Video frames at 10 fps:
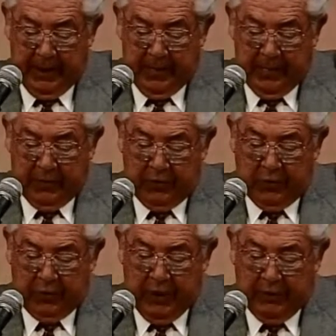
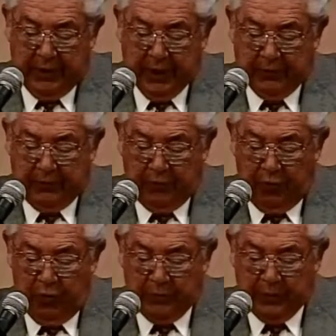Usually our tax
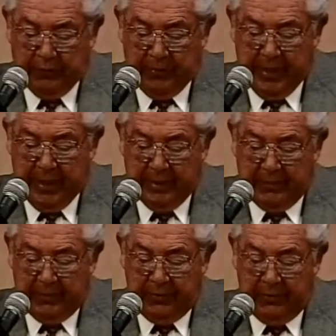reforms have amounted
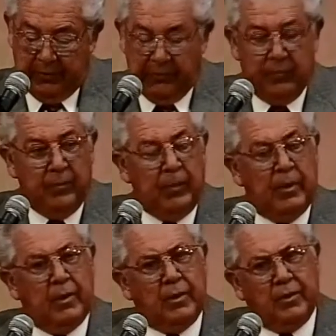to
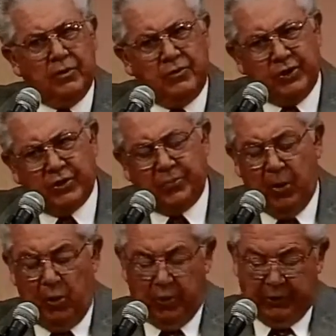just
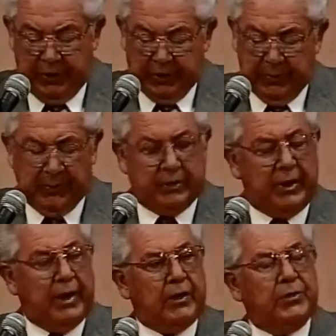small adjustments,
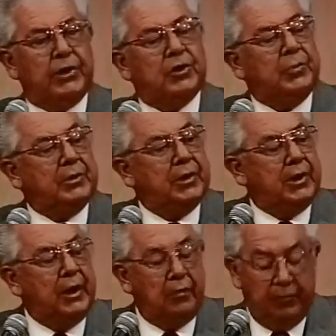slight adjustments, and
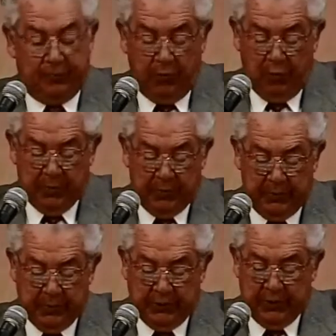any reform
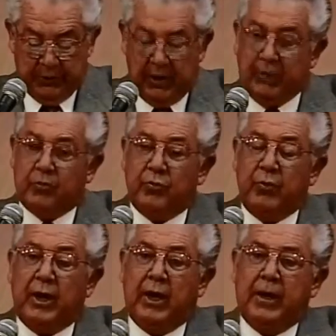commission has never
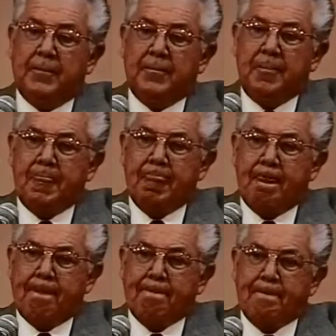really
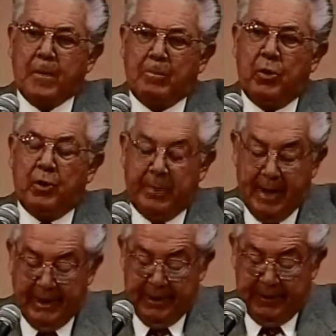brought
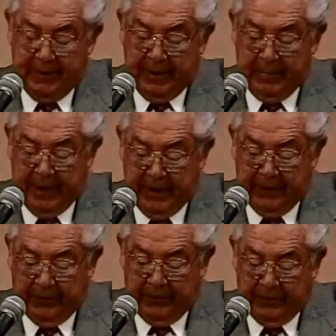about anything
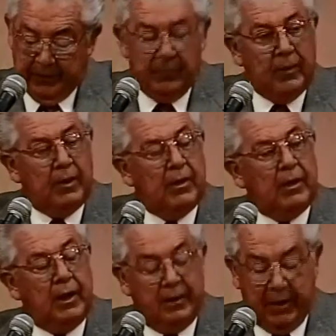meaningful,
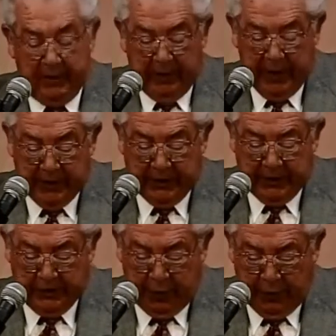anything of a lasting
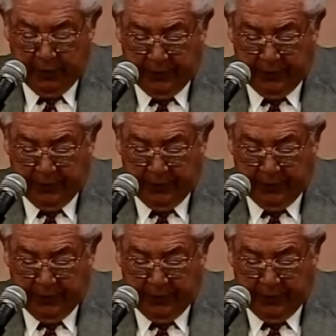sort.